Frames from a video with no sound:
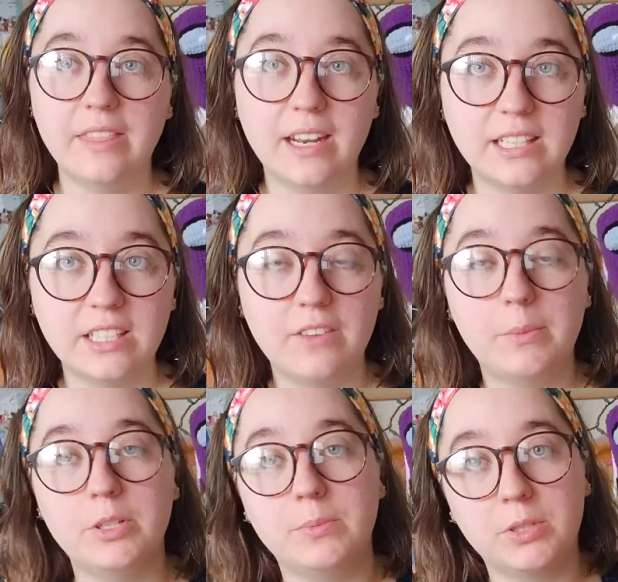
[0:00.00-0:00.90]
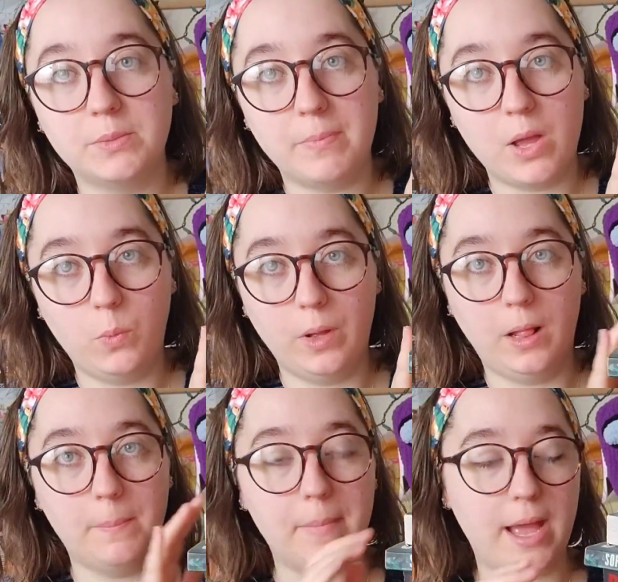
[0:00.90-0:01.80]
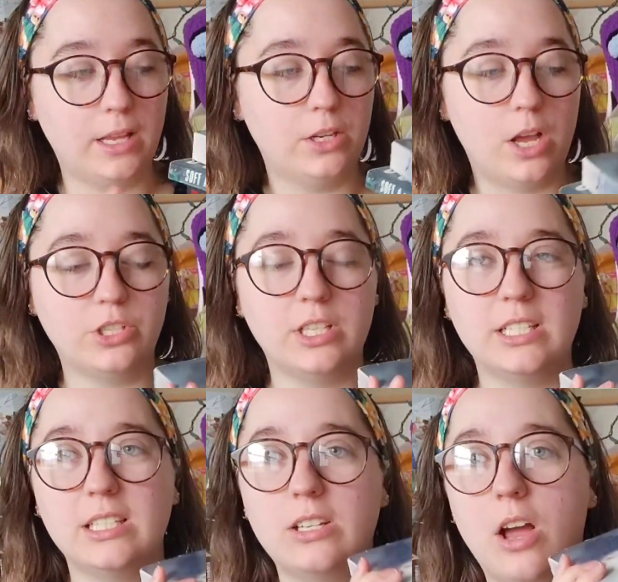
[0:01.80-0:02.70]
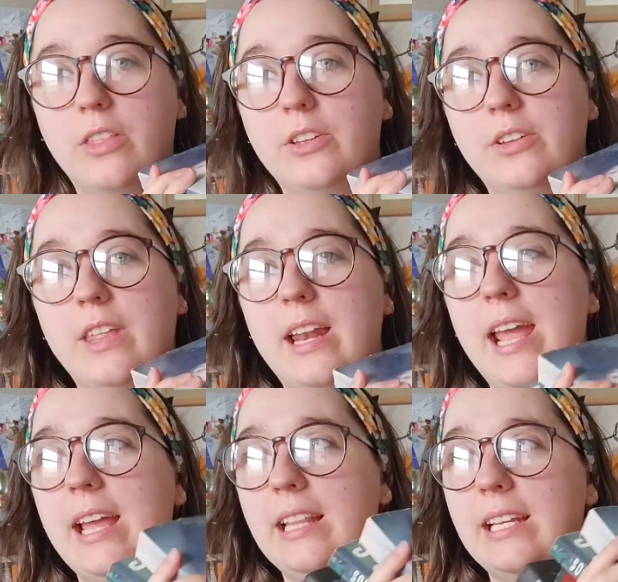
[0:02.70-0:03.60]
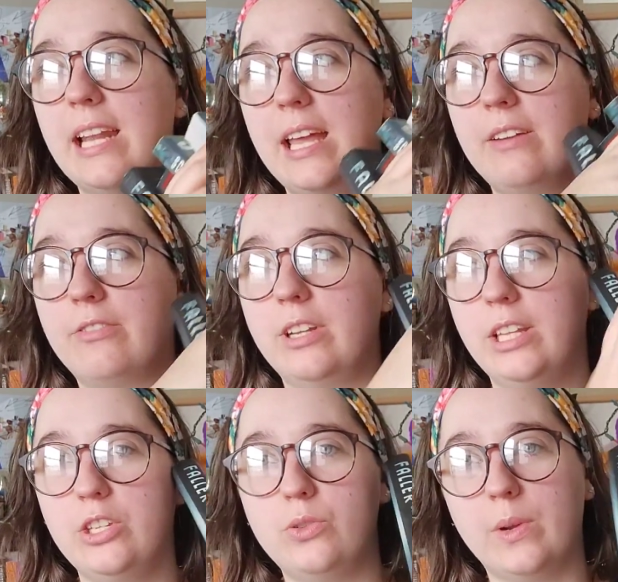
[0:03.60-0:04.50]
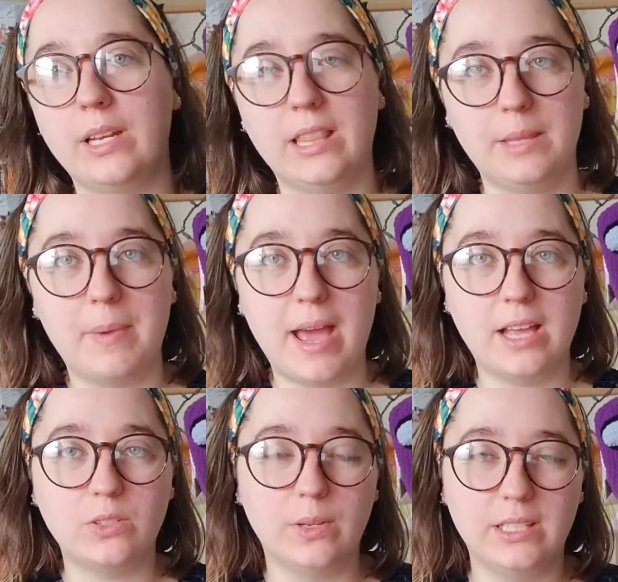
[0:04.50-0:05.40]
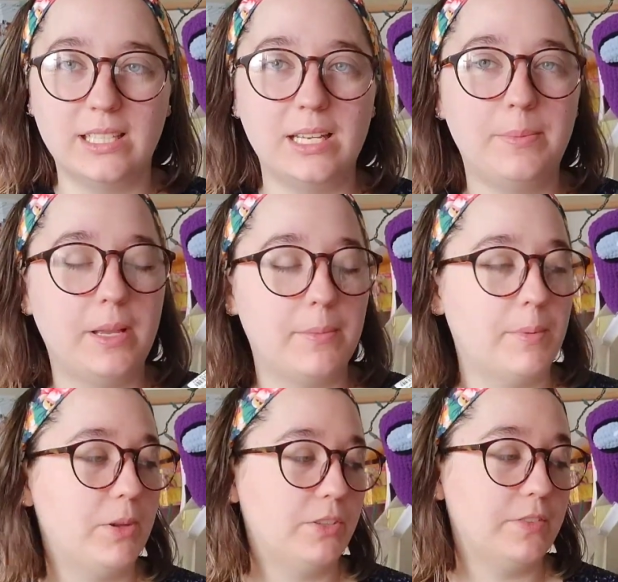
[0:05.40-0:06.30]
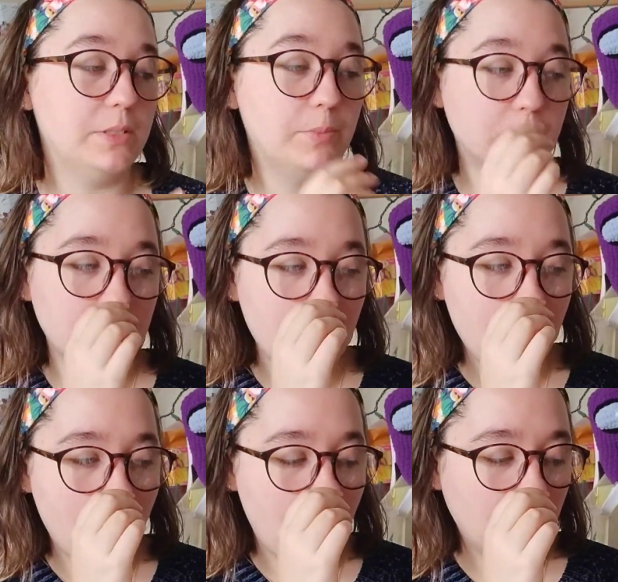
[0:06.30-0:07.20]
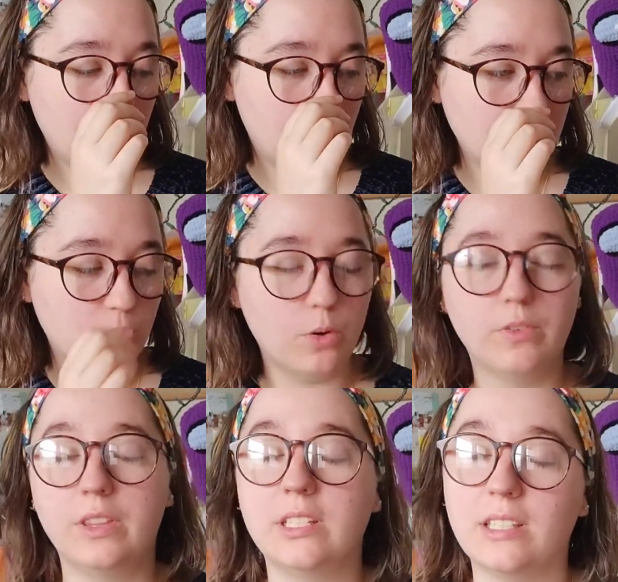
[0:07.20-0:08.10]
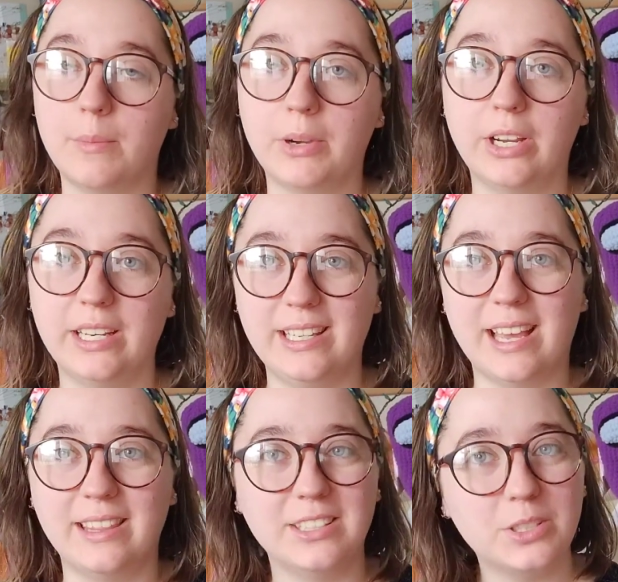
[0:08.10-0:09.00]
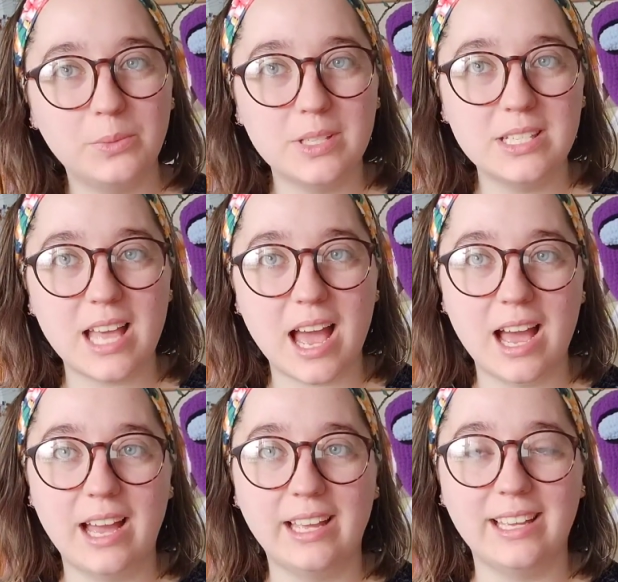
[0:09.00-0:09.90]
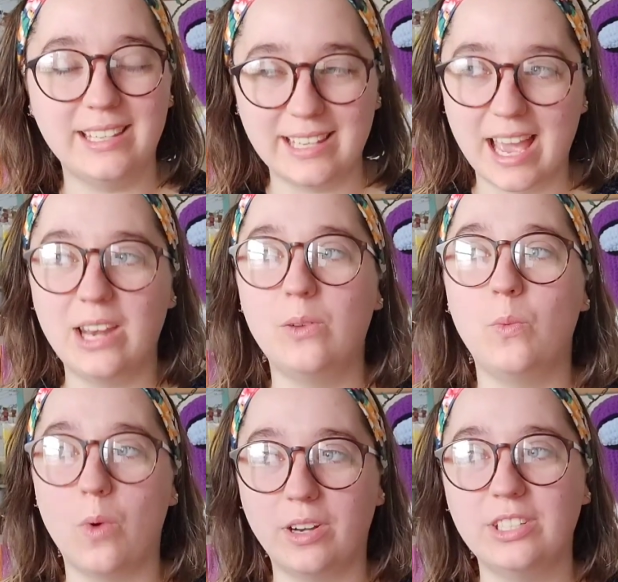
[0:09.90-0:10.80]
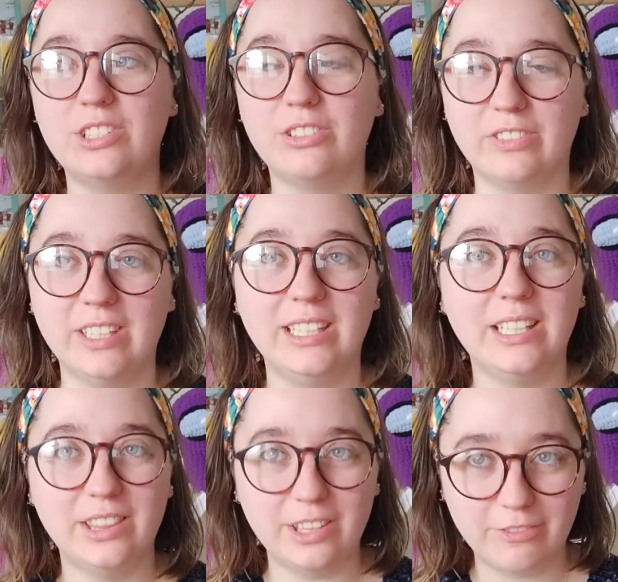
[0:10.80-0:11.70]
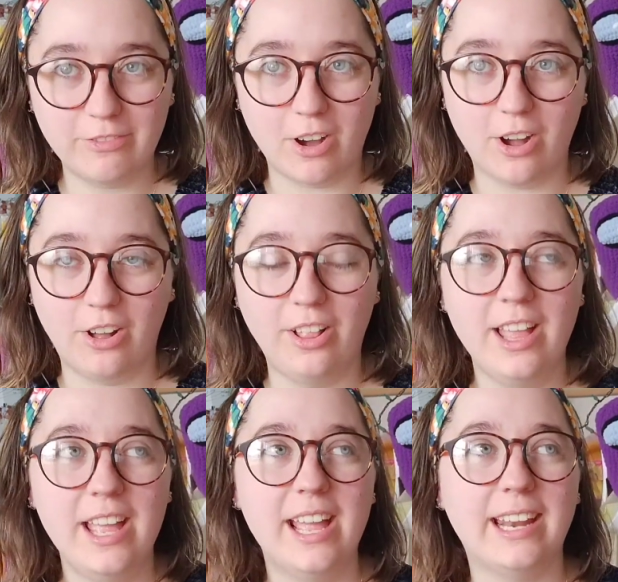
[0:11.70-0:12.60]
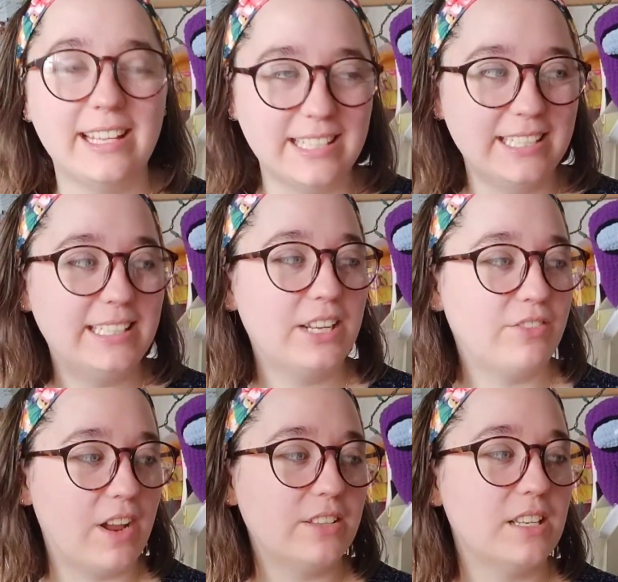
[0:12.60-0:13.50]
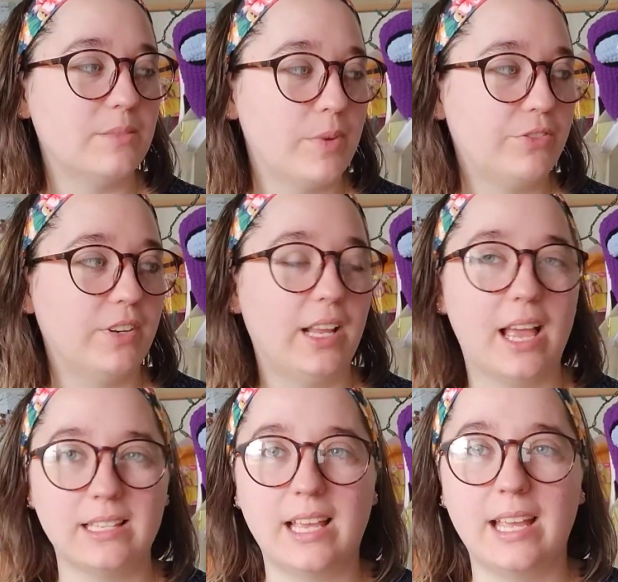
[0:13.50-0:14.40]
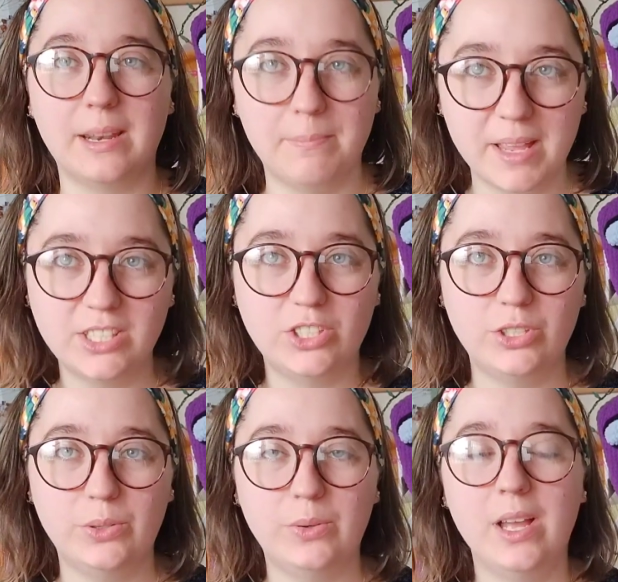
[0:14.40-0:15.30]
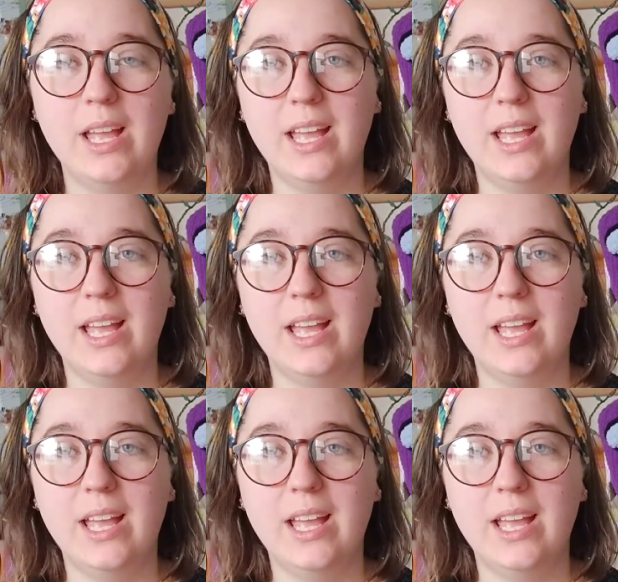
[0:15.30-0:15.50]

And then I still have a bunch of books by Will McIntosh. This is an author that Haley and I have really enjoyed in the past, so I decided to pick up a bunch of his books all at once over the summer. And yeah, these are ones that I, again, wanted to read in the fall, and I didn't get around to as much reading as I had meant to.